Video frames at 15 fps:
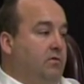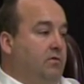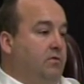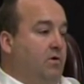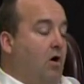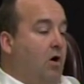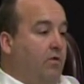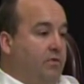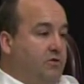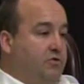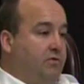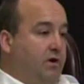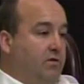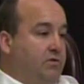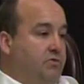All the
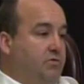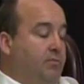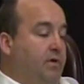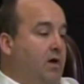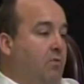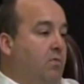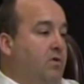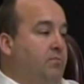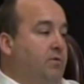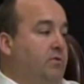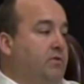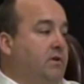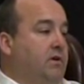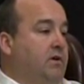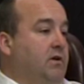trailers would be at one
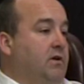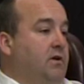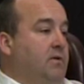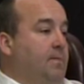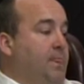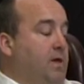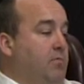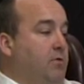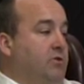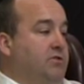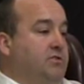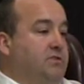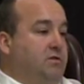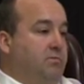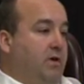building.
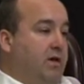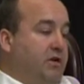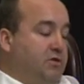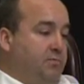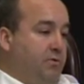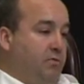Emergency management